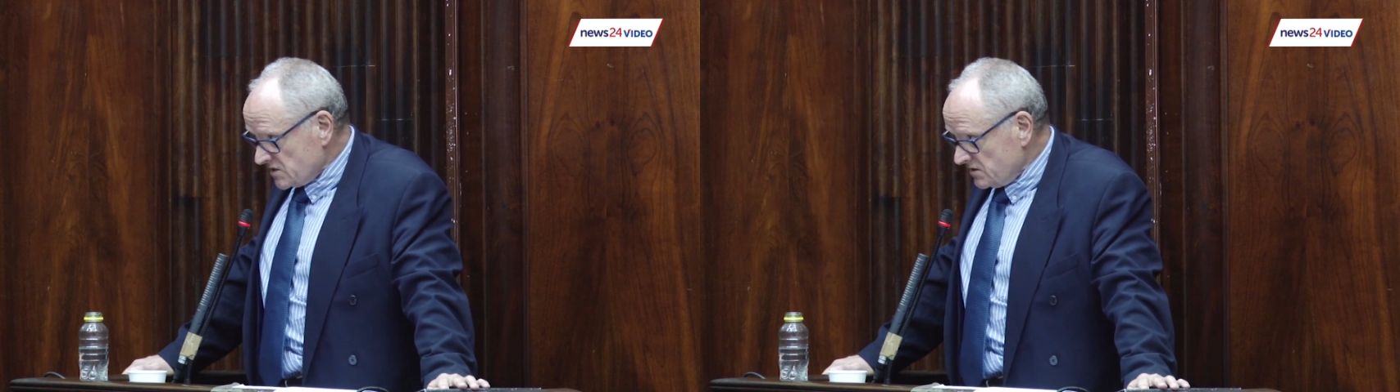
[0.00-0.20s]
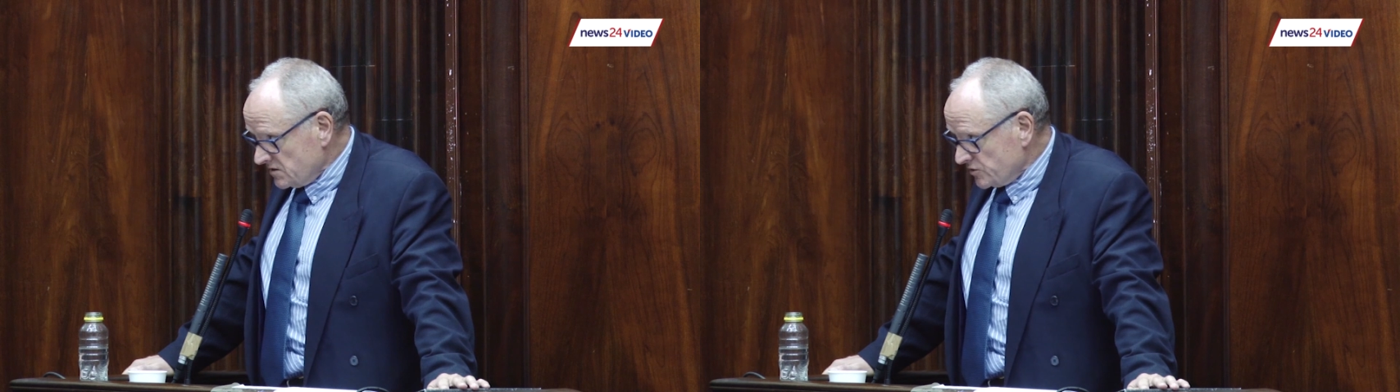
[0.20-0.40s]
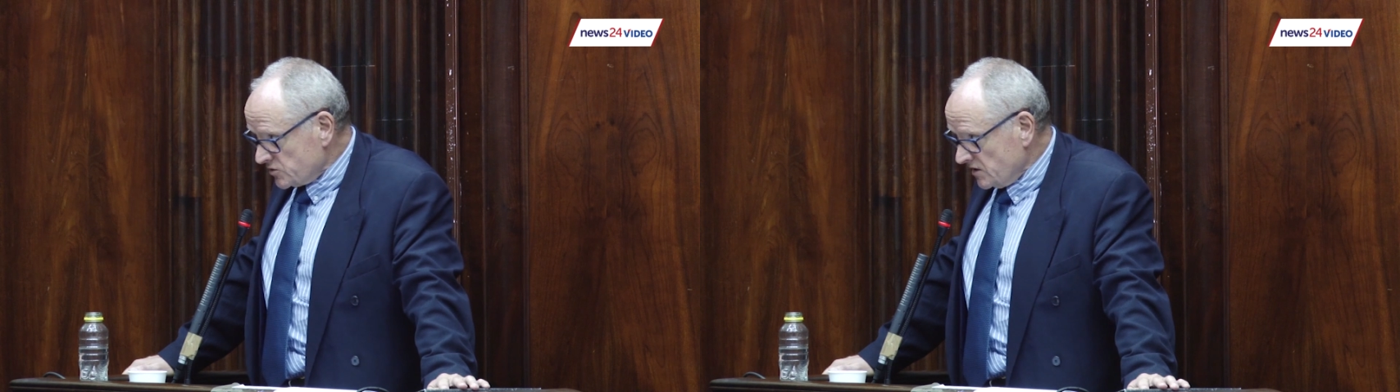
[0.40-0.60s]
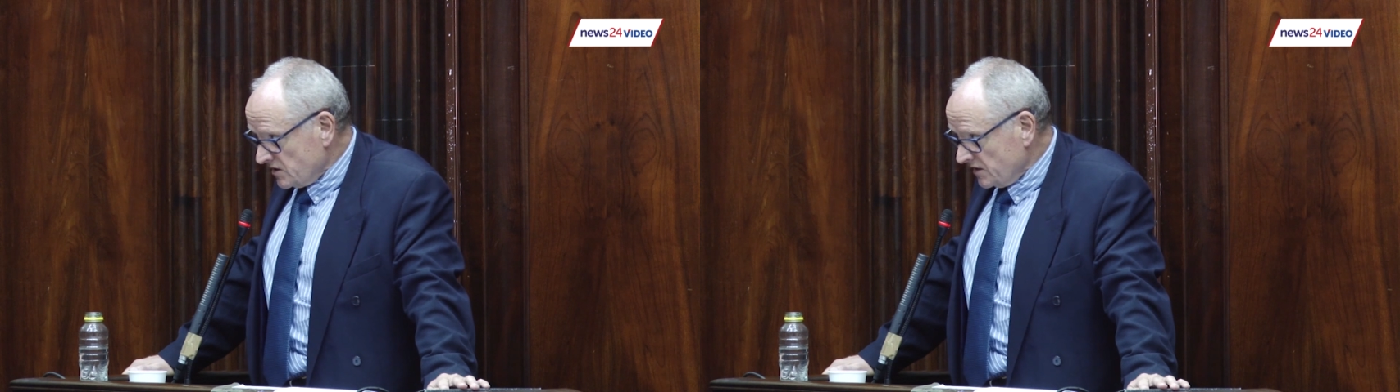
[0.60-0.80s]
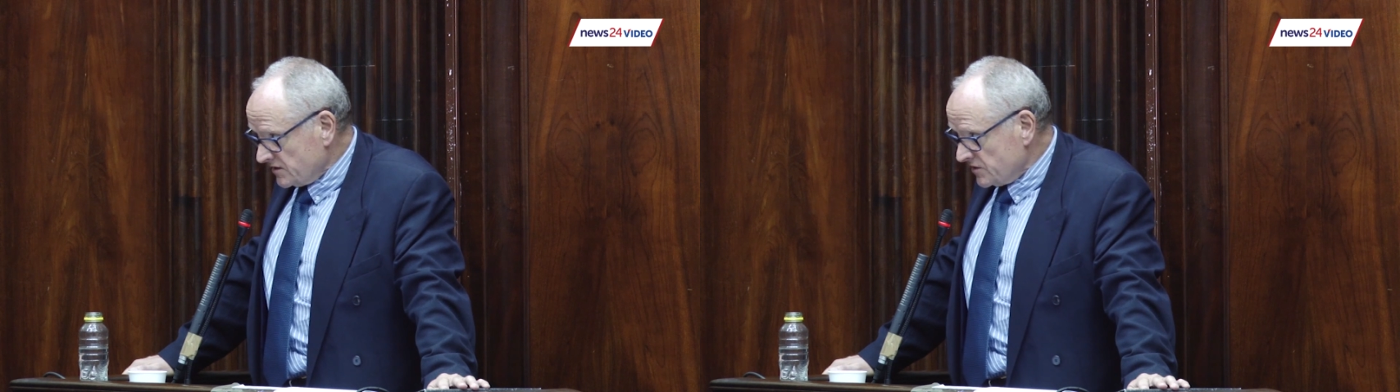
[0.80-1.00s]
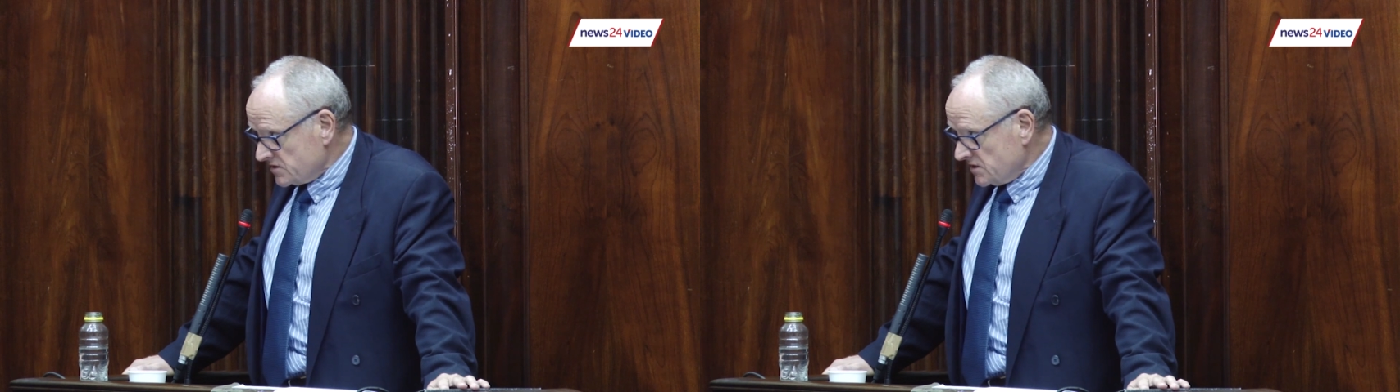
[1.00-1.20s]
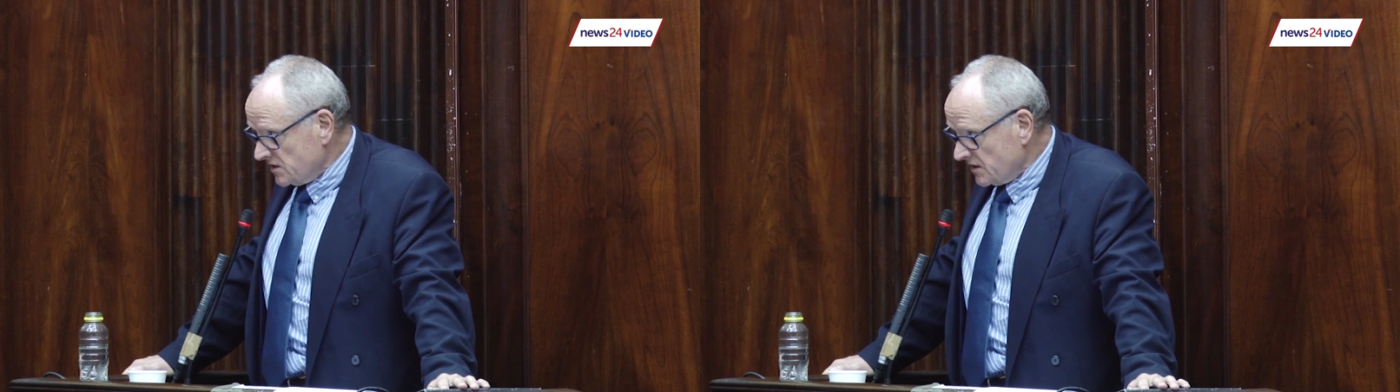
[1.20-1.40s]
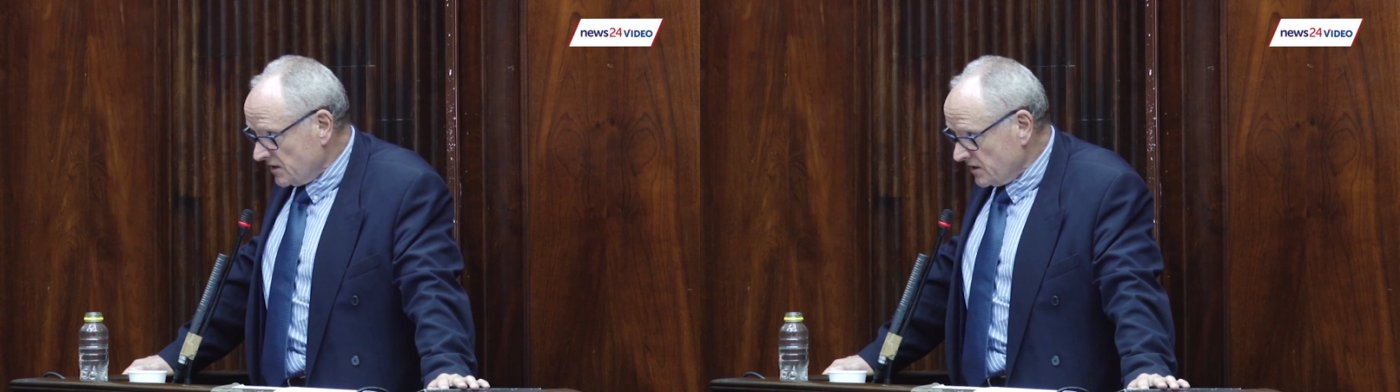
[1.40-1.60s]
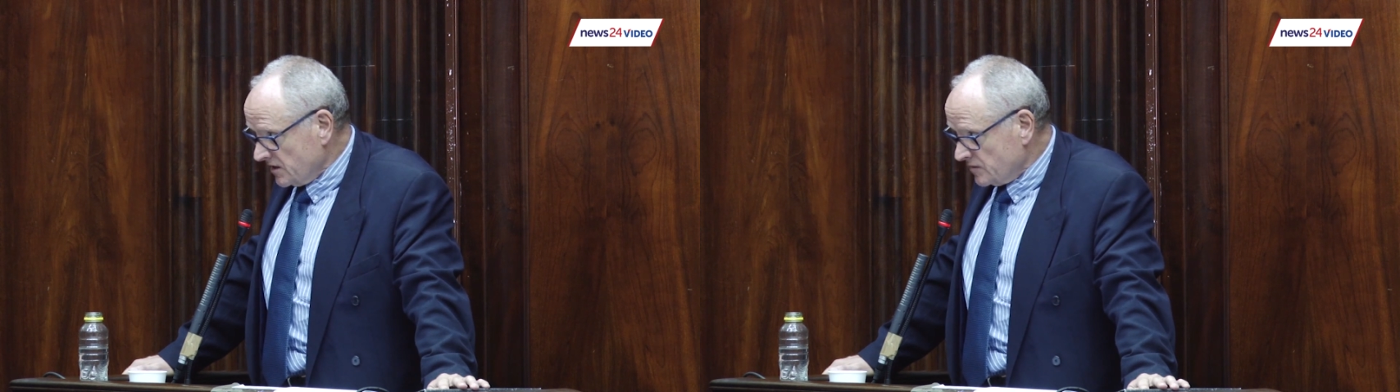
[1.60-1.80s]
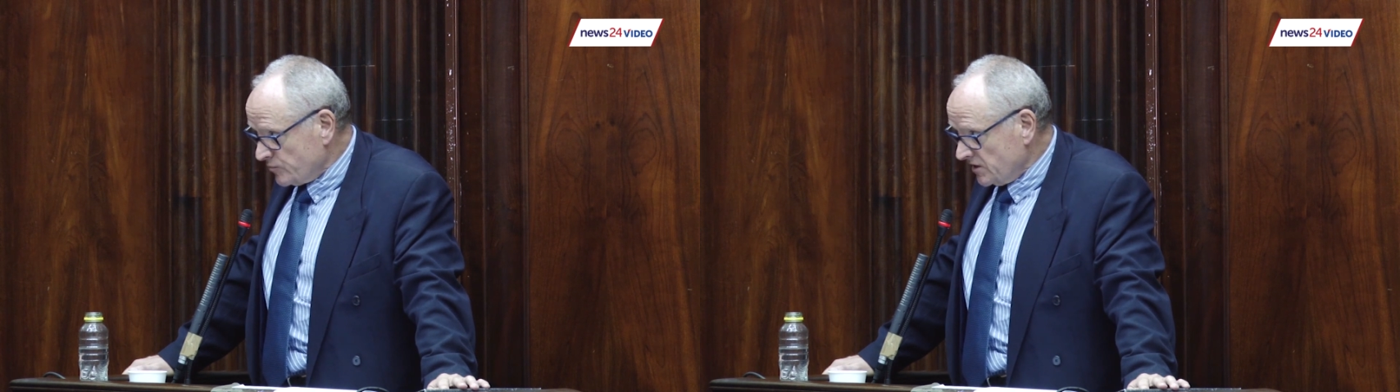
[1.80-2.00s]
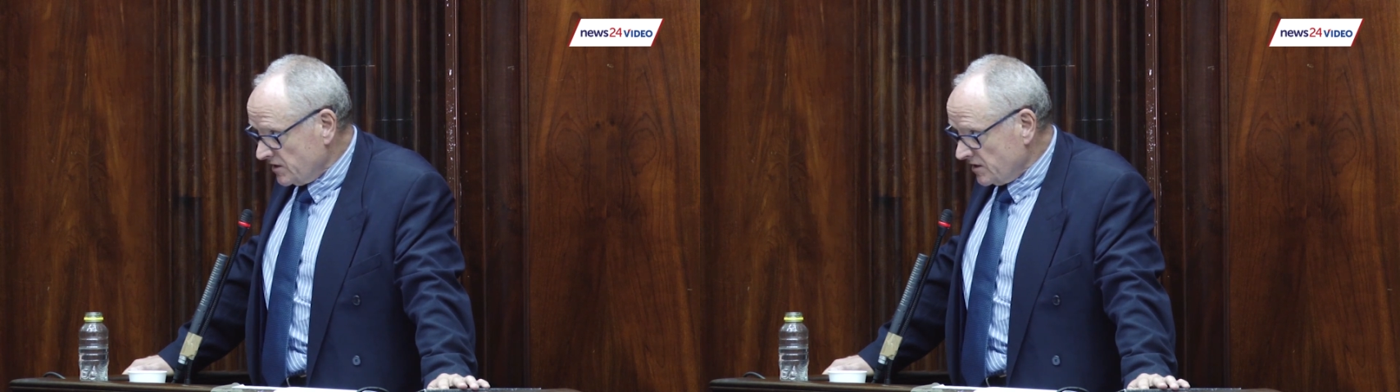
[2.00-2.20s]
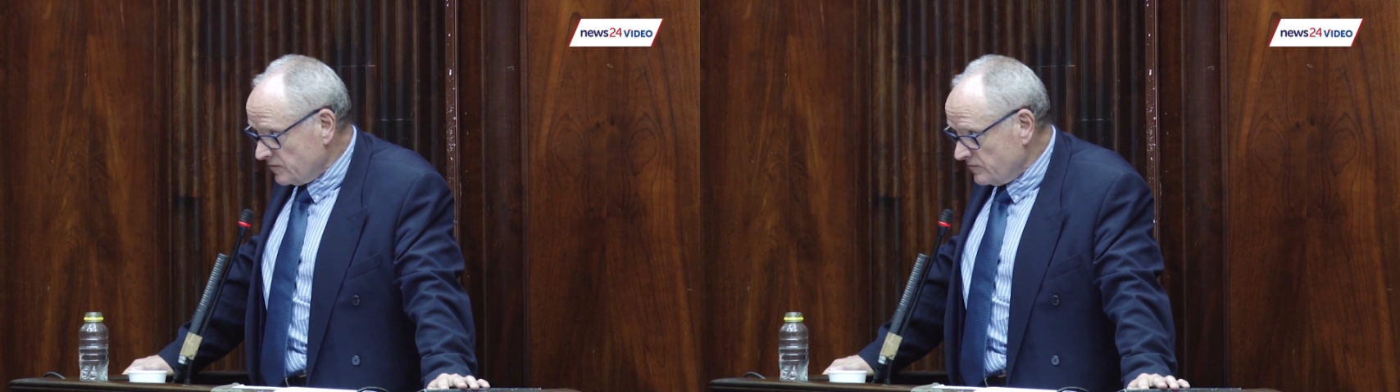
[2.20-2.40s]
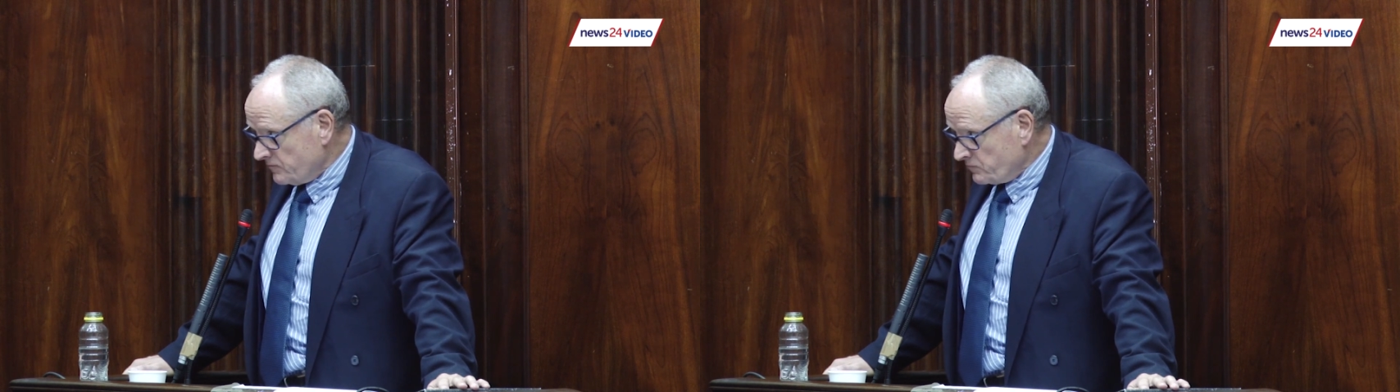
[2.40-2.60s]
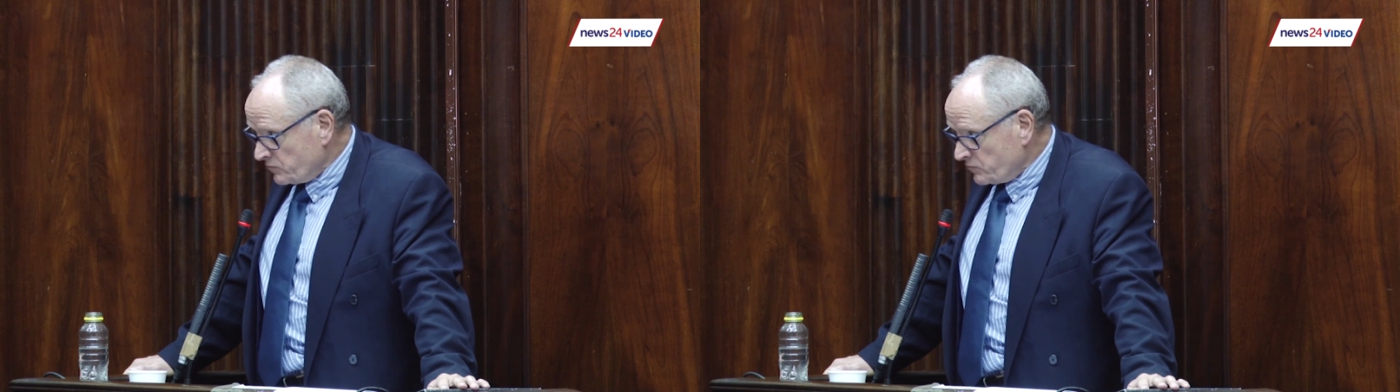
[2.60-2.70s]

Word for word: said that between 8:30 and 9 p.m.